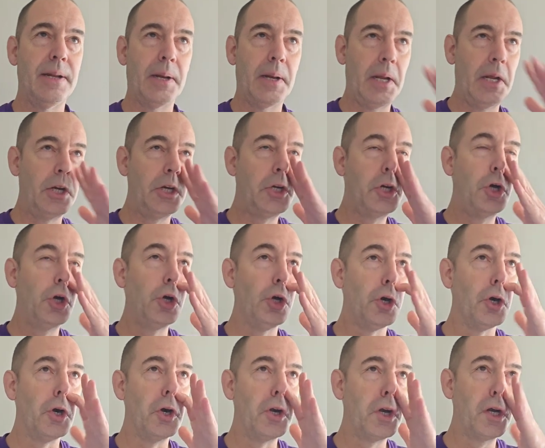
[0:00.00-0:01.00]

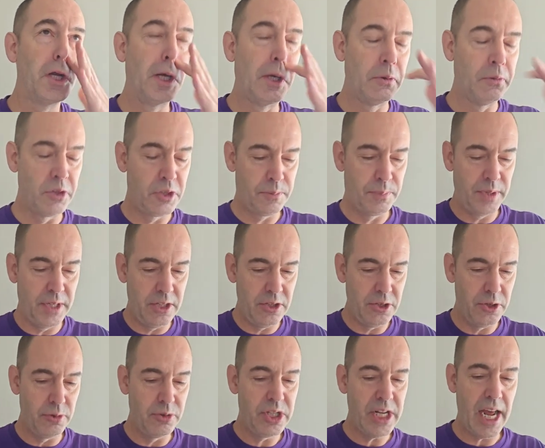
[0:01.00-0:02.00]
incurred, which
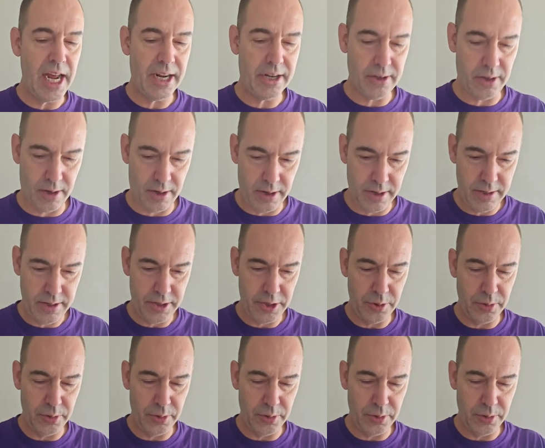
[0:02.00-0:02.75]
means you take on,